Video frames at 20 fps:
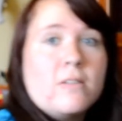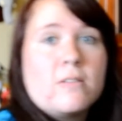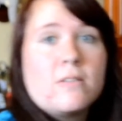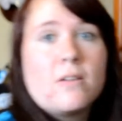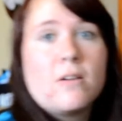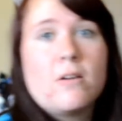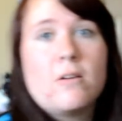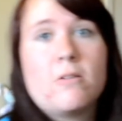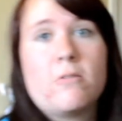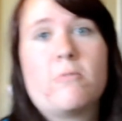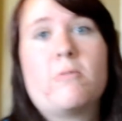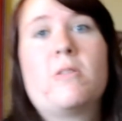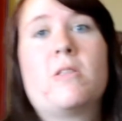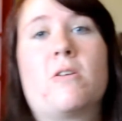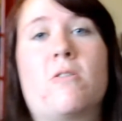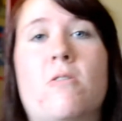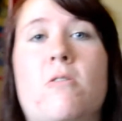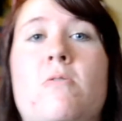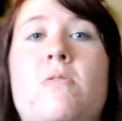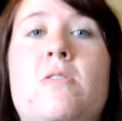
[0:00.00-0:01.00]
So when the
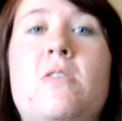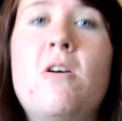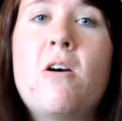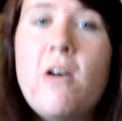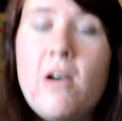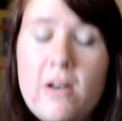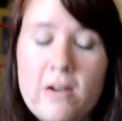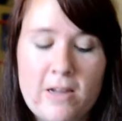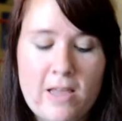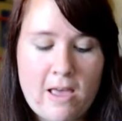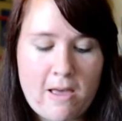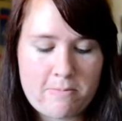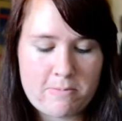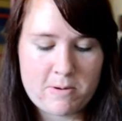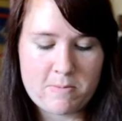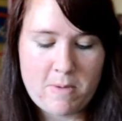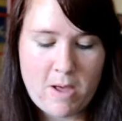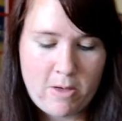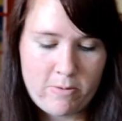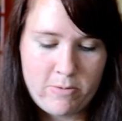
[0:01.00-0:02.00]
crow's gone, Captain
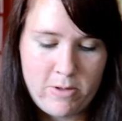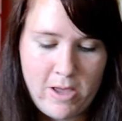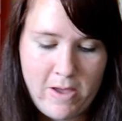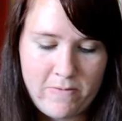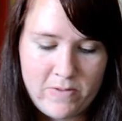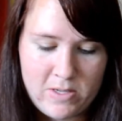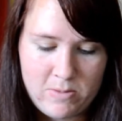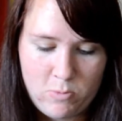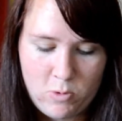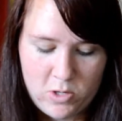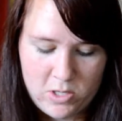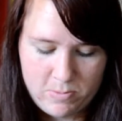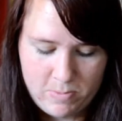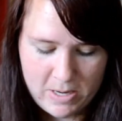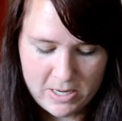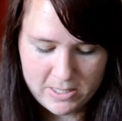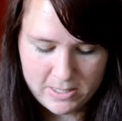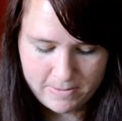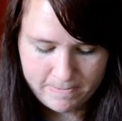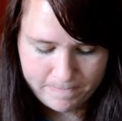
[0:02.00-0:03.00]
Mal will have some more
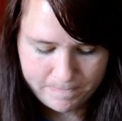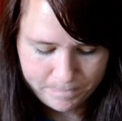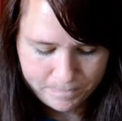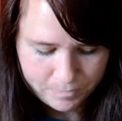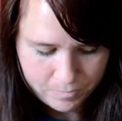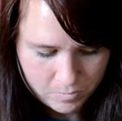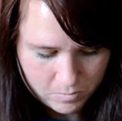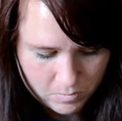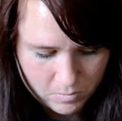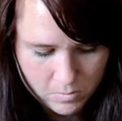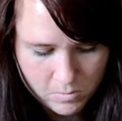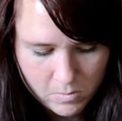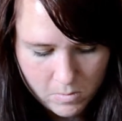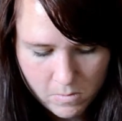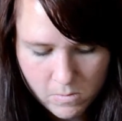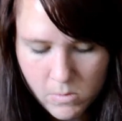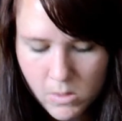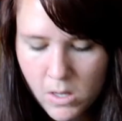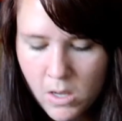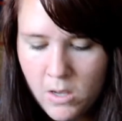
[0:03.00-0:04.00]
space.
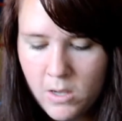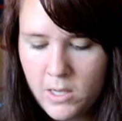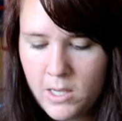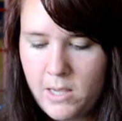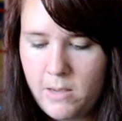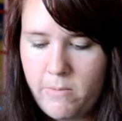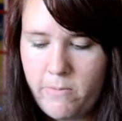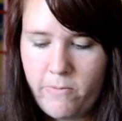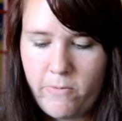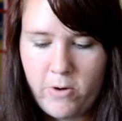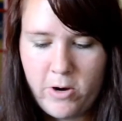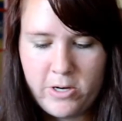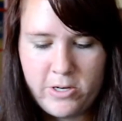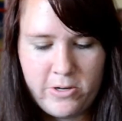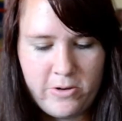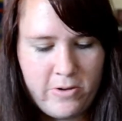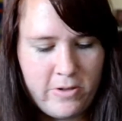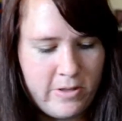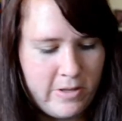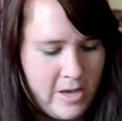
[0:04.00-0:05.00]
Okay, before I show
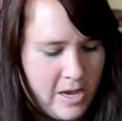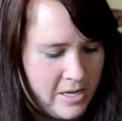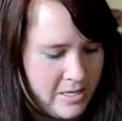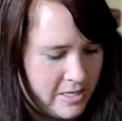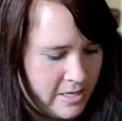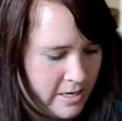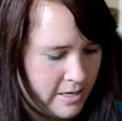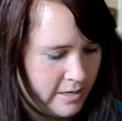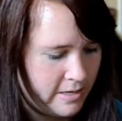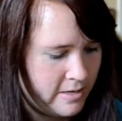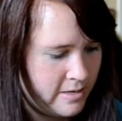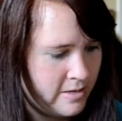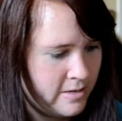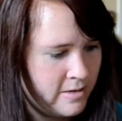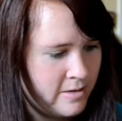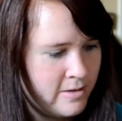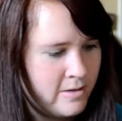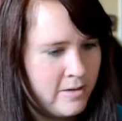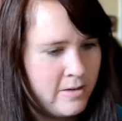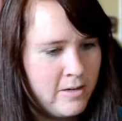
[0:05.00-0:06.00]
you the last thing,
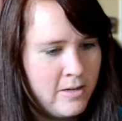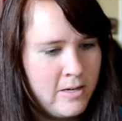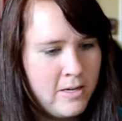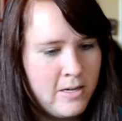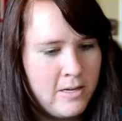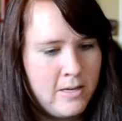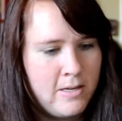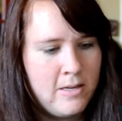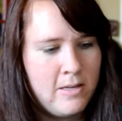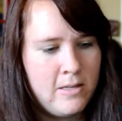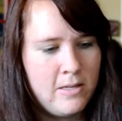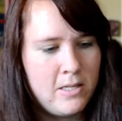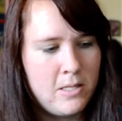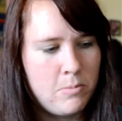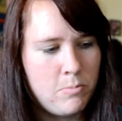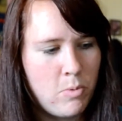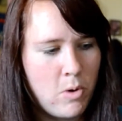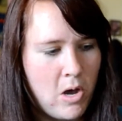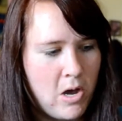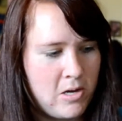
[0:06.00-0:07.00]
this
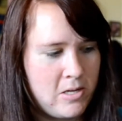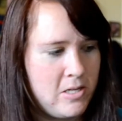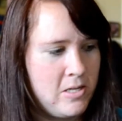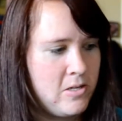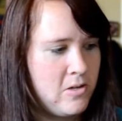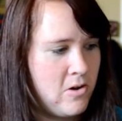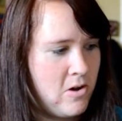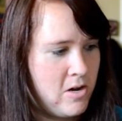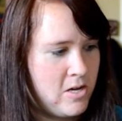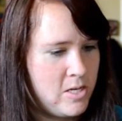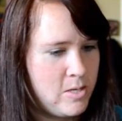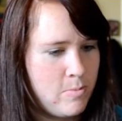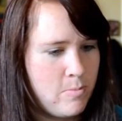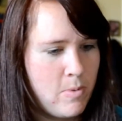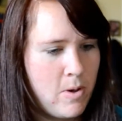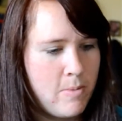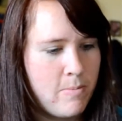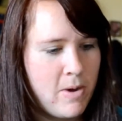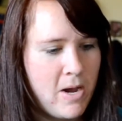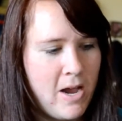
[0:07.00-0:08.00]
box is awesome.
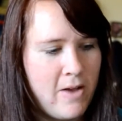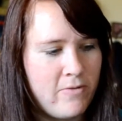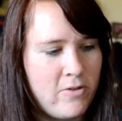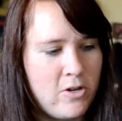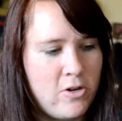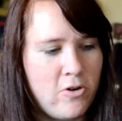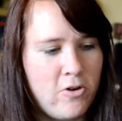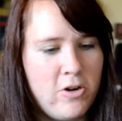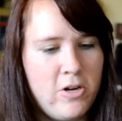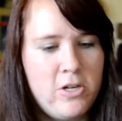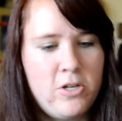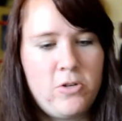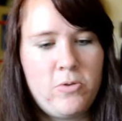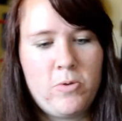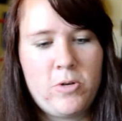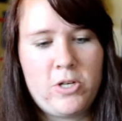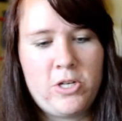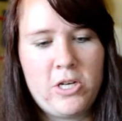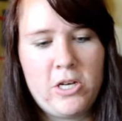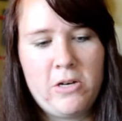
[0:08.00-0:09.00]
I might have to turn it into a
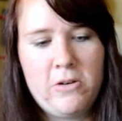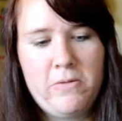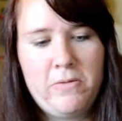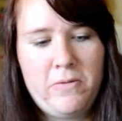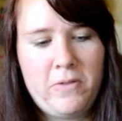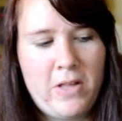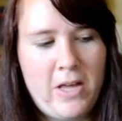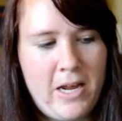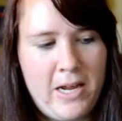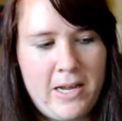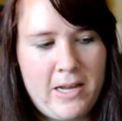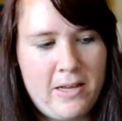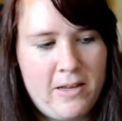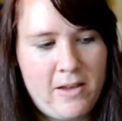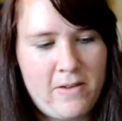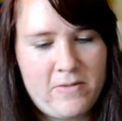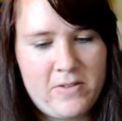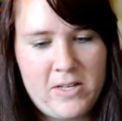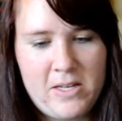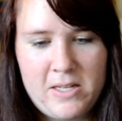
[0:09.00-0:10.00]
shelf like
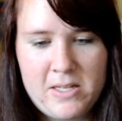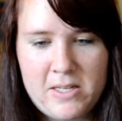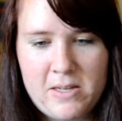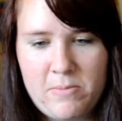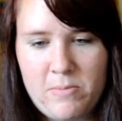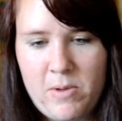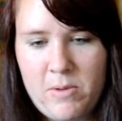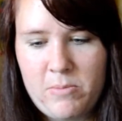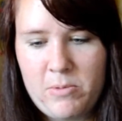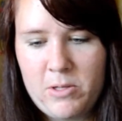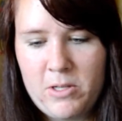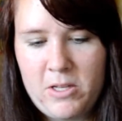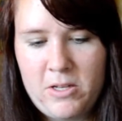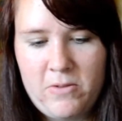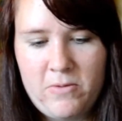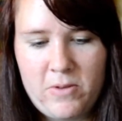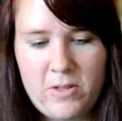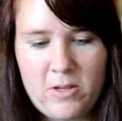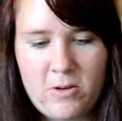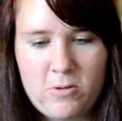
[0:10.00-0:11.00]
I've seen some people do
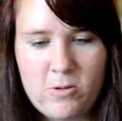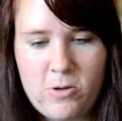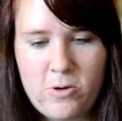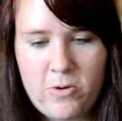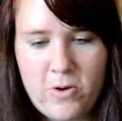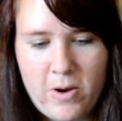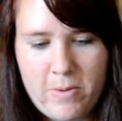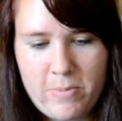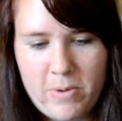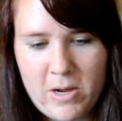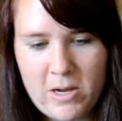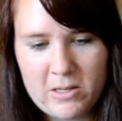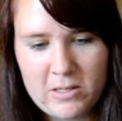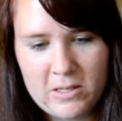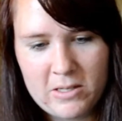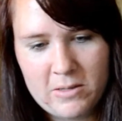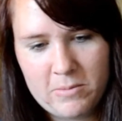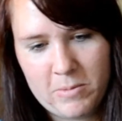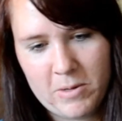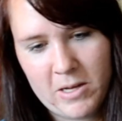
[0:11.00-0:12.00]
with their Loot Crate
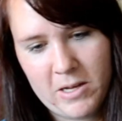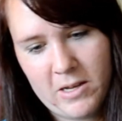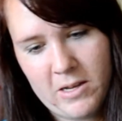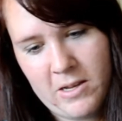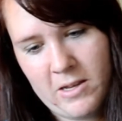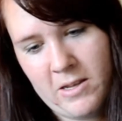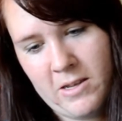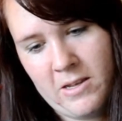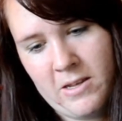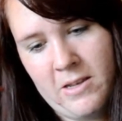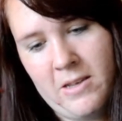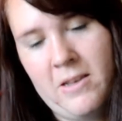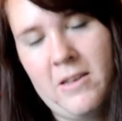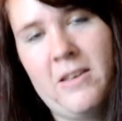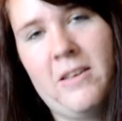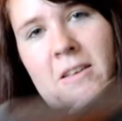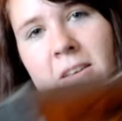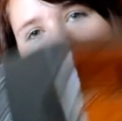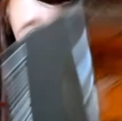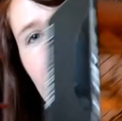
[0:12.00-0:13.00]
boxes, but
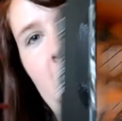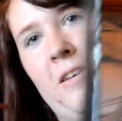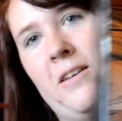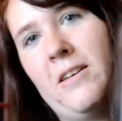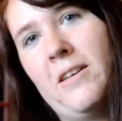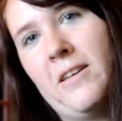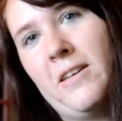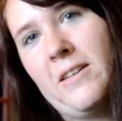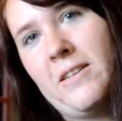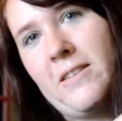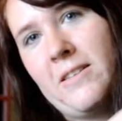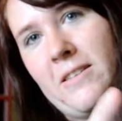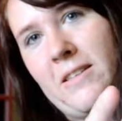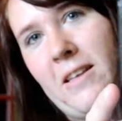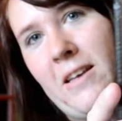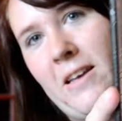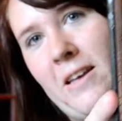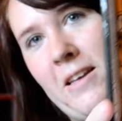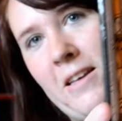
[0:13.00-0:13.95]
it's the,